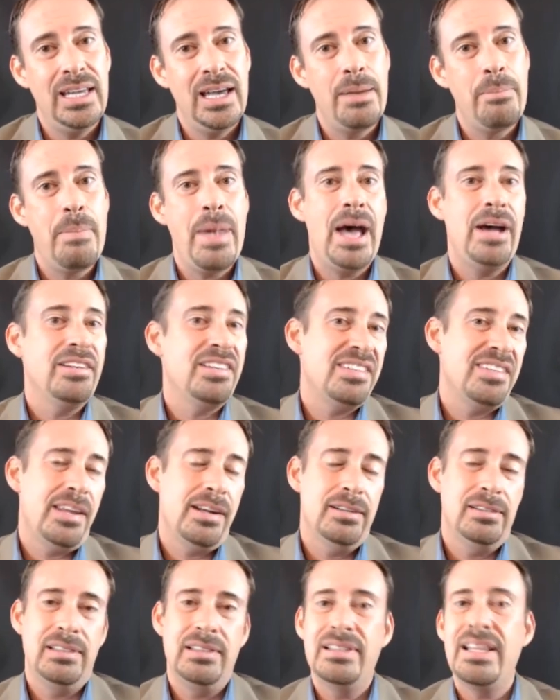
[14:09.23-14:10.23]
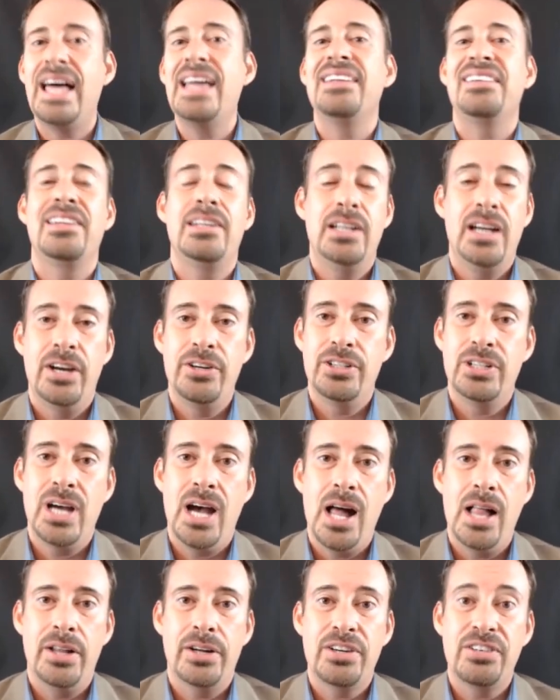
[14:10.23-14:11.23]
amounts that are less than
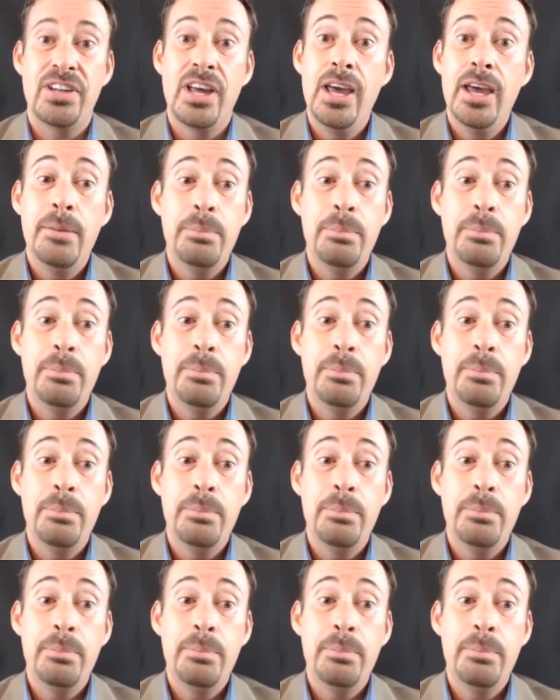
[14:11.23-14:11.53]
$100,